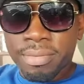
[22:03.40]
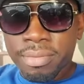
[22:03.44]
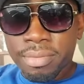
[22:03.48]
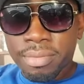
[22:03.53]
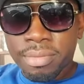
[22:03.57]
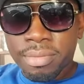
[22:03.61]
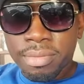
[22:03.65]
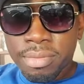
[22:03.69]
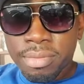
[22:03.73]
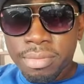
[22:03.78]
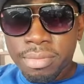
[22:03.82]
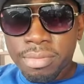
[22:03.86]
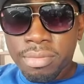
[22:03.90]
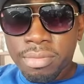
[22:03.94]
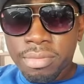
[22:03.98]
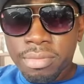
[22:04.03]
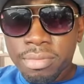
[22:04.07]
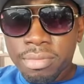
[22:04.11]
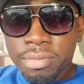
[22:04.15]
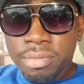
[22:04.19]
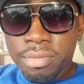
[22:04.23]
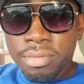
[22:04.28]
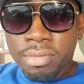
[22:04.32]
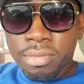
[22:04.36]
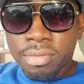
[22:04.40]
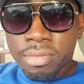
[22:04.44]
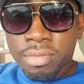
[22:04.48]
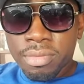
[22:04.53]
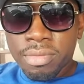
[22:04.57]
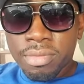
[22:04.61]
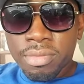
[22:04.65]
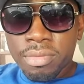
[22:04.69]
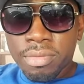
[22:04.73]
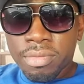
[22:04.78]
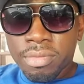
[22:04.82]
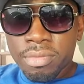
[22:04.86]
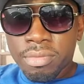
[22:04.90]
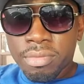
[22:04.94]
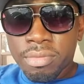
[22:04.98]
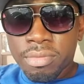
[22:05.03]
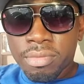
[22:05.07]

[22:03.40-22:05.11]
(no one is talking)